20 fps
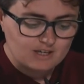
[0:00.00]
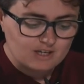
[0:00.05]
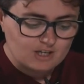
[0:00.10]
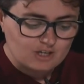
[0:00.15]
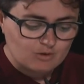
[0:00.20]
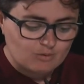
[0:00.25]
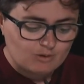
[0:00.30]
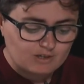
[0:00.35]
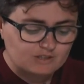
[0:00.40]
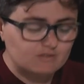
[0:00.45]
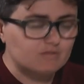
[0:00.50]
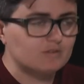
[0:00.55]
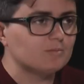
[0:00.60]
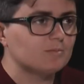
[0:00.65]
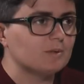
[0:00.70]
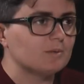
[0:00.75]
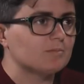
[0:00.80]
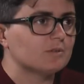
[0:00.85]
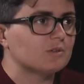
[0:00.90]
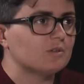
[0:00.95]
quite a few
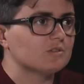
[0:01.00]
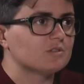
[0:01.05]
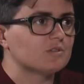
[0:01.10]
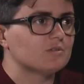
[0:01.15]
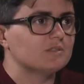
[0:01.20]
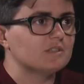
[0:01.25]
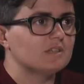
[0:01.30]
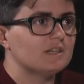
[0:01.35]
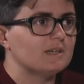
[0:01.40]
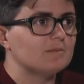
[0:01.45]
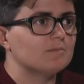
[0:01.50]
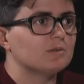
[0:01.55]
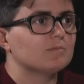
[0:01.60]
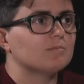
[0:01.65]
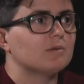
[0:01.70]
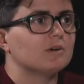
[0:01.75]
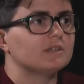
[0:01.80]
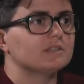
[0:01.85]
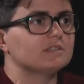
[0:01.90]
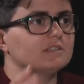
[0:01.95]
people also in the Labour
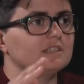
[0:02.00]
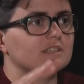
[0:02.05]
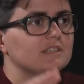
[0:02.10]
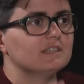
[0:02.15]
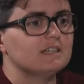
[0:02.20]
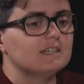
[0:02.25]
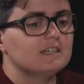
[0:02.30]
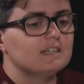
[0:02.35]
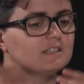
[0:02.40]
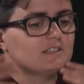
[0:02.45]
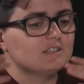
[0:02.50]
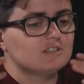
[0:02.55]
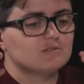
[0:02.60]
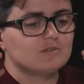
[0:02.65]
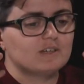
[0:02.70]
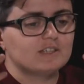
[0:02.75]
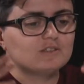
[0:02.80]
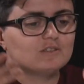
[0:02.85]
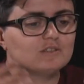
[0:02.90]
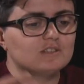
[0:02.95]
Party, this
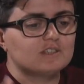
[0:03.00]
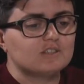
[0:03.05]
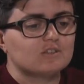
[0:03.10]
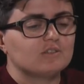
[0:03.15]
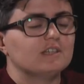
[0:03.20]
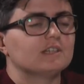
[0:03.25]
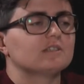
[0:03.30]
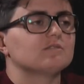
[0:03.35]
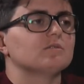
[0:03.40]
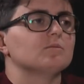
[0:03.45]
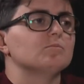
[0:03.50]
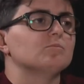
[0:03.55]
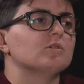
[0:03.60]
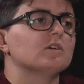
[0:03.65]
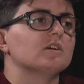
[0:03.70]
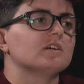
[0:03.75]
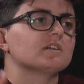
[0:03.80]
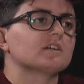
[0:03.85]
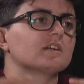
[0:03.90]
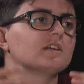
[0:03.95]
right to disconnect from
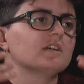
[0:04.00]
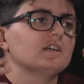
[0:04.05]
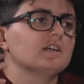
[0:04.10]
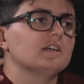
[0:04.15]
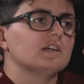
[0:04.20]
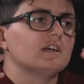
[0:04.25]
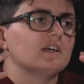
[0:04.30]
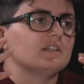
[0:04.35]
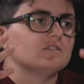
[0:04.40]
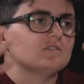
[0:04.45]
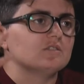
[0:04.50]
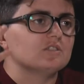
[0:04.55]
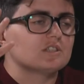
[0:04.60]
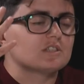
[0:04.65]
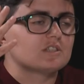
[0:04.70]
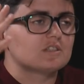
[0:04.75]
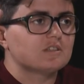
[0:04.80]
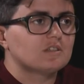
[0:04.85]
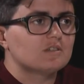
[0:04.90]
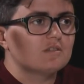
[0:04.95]
work and to
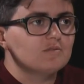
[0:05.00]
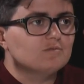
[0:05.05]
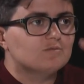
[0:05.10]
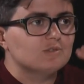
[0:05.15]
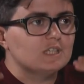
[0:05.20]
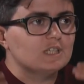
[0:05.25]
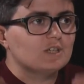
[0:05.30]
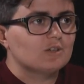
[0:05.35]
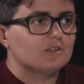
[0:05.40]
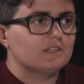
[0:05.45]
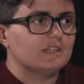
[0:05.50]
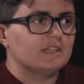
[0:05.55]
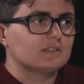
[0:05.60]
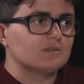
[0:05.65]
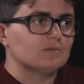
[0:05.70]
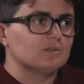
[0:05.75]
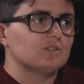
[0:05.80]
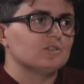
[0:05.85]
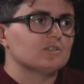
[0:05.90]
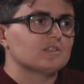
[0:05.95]
just reconnect
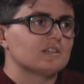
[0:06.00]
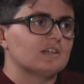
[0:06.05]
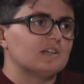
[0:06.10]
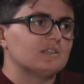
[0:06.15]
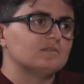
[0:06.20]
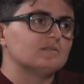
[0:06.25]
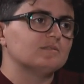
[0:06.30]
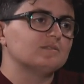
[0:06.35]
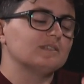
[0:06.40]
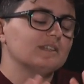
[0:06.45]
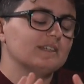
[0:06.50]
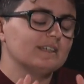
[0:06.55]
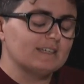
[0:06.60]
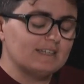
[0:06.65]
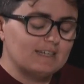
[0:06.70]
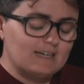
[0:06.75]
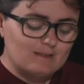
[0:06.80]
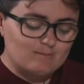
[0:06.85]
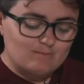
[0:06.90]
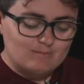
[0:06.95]
with yourself.
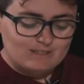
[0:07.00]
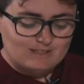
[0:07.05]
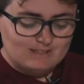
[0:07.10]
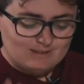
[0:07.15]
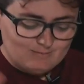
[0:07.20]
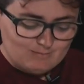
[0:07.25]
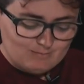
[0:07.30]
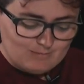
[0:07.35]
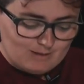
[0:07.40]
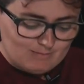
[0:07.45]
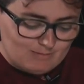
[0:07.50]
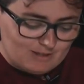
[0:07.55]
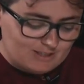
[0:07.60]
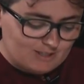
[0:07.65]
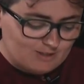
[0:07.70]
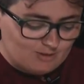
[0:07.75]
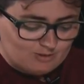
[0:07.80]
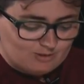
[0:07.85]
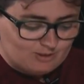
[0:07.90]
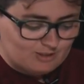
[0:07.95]
I mean, maybe I
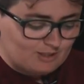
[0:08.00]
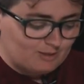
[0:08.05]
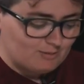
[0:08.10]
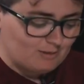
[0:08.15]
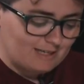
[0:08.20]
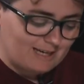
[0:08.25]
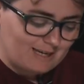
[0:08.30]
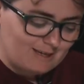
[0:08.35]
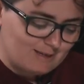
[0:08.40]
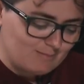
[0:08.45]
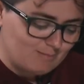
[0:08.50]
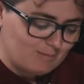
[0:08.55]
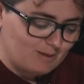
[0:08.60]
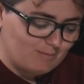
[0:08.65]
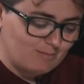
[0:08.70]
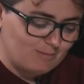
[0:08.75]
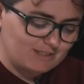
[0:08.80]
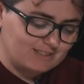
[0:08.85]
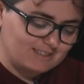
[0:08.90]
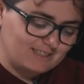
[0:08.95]
start to sound like a hippie,
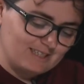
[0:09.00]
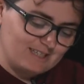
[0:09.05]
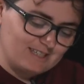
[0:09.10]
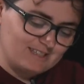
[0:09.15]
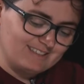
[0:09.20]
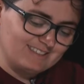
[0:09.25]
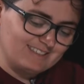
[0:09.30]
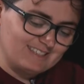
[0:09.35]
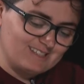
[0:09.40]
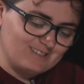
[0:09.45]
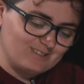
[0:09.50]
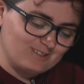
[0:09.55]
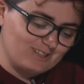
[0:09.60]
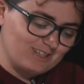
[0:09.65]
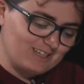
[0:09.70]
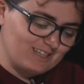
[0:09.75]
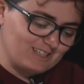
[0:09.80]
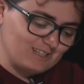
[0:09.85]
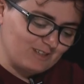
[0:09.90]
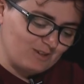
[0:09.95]
but these are
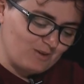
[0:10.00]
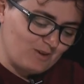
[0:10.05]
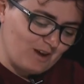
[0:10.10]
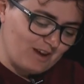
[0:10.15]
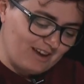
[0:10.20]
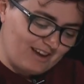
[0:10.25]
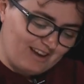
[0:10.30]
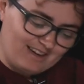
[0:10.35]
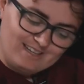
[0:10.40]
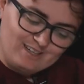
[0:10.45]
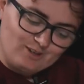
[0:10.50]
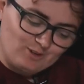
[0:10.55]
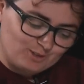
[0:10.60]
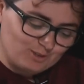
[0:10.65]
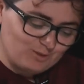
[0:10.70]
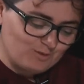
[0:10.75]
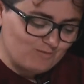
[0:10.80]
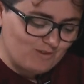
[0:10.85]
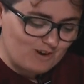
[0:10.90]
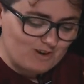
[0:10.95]
things that I
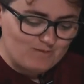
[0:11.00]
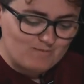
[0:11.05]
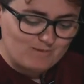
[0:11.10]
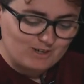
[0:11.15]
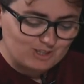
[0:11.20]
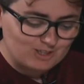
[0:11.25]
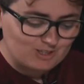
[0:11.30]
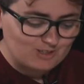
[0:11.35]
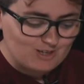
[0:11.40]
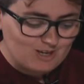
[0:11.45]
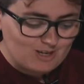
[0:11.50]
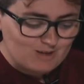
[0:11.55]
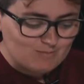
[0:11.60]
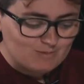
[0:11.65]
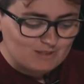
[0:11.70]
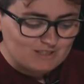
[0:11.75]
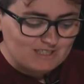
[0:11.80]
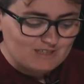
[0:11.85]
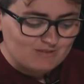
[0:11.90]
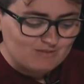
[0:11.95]
also very much
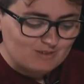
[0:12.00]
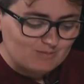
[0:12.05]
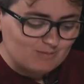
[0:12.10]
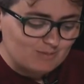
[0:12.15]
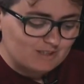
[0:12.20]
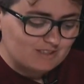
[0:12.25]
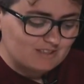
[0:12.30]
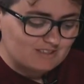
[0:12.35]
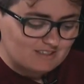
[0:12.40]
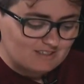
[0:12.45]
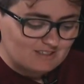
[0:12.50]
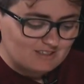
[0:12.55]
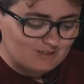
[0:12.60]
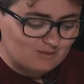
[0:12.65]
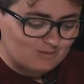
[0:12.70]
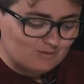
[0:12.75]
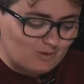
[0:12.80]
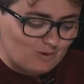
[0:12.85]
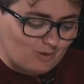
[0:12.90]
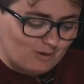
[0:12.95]
believe in. But
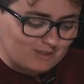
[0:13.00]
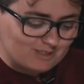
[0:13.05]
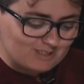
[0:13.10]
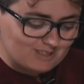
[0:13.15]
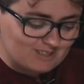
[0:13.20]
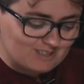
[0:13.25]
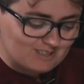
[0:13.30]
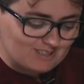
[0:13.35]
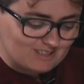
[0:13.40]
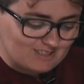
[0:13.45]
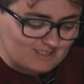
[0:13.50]
of course,